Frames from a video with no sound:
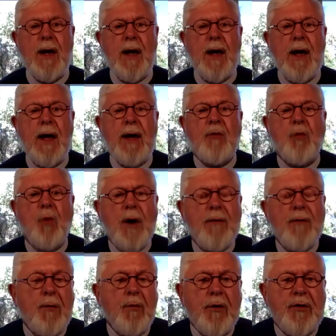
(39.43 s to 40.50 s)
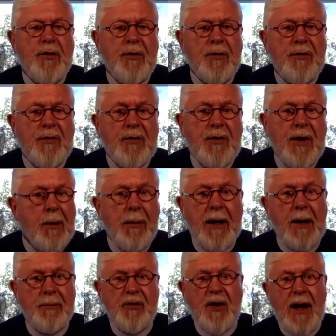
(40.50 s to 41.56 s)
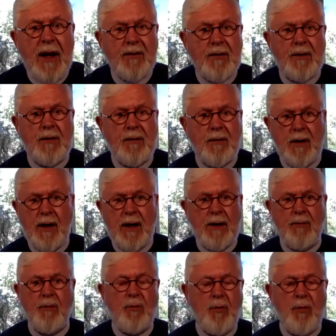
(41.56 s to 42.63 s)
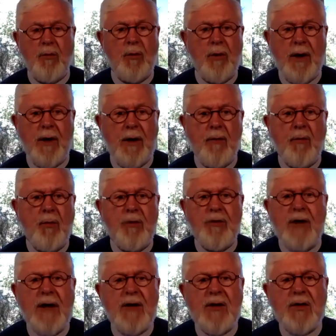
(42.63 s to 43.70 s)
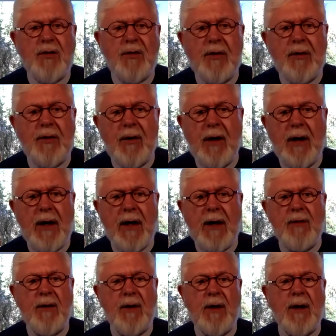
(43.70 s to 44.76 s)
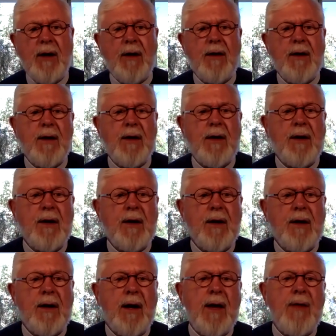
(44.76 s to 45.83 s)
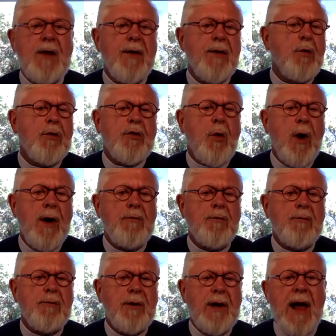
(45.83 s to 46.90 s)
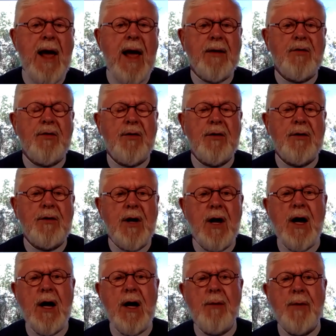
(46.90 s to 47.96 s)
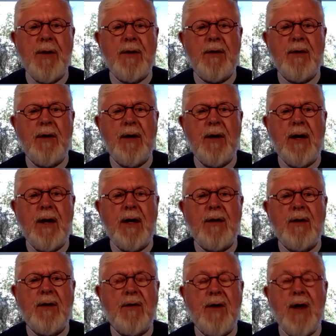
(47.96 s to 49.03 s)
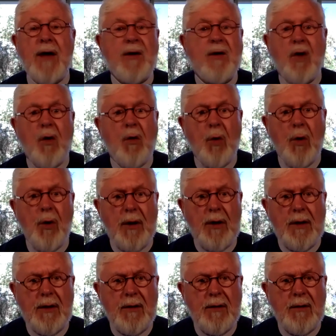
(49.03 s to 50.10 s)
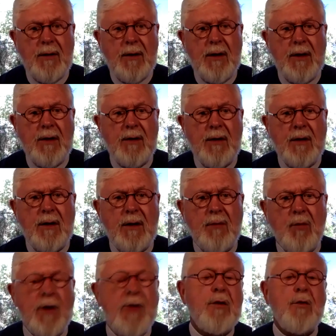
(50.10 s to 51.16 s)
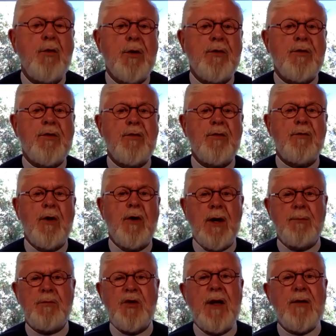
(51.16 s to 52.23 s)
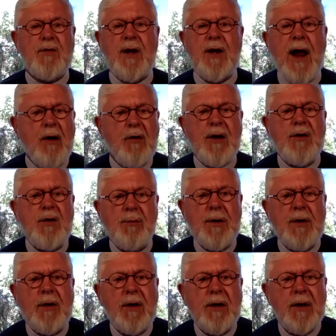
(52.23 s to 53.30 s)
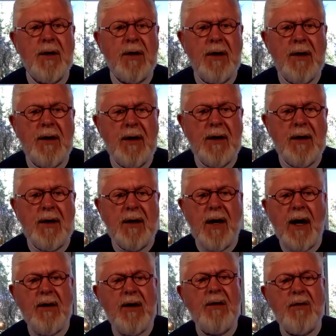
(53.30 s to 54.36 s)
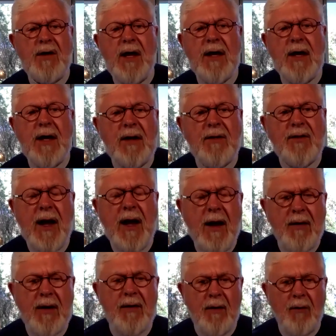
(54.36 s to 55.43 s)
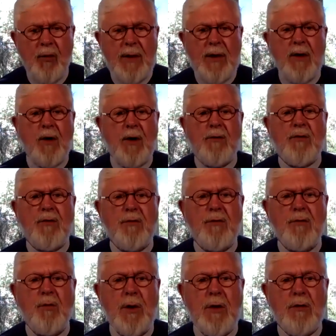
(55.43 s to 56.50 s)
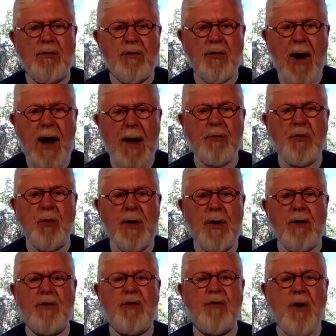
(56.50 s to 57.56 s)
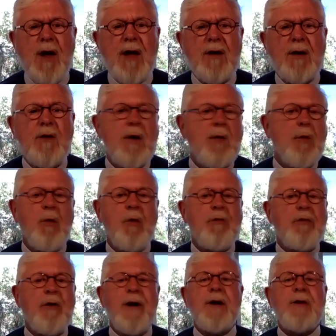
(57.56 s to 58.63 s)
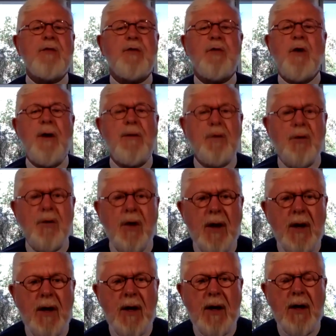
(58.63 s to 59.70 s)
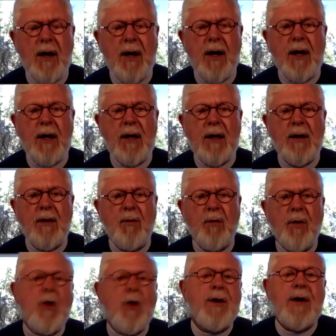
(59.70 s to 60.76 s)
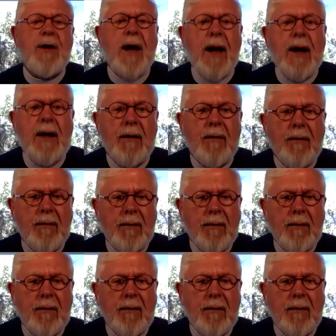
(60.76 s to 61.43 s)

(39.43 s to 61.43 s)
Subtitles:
And one of them was terribly upset and was anxious, and the other was quite relaxed and calm and not at all worried. And the one who was very upset said, How can you take it easy? We are trapped, we are stranded, no one will find us forever. We're going to die here.